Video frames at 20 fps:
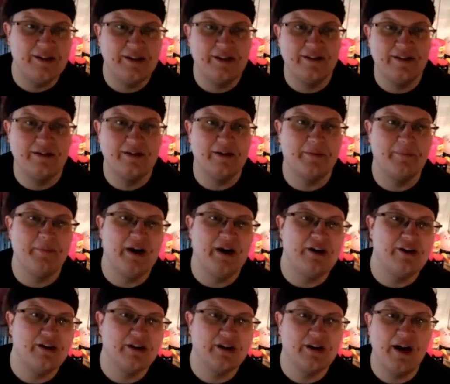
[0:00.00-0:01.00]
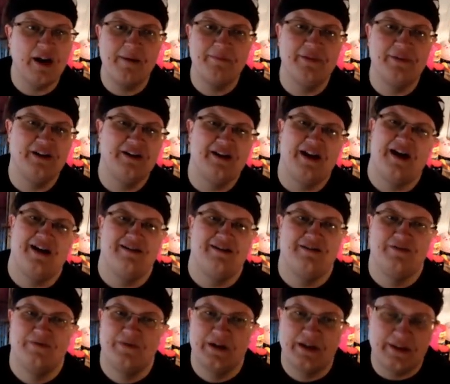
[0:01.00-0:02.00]
in America, but not
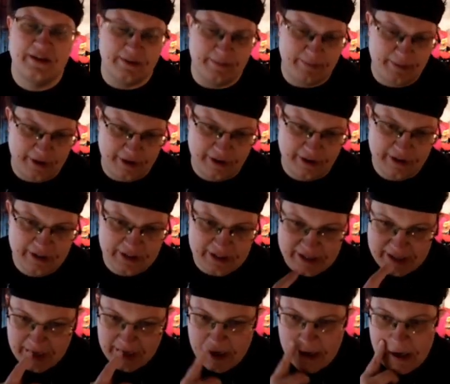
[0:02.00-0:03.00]
in one of the parks.